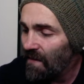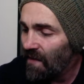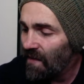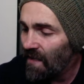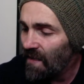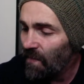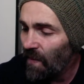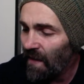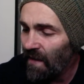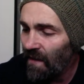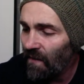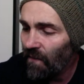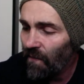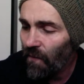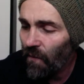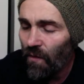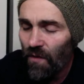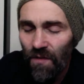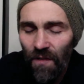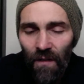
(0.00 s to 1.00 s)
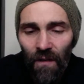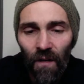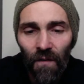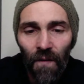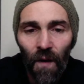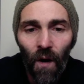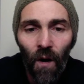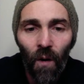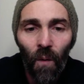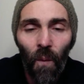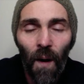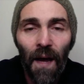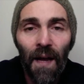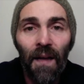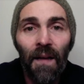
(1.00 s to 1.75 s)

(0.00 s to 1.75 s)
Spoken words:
so there's been confusion along the whole way.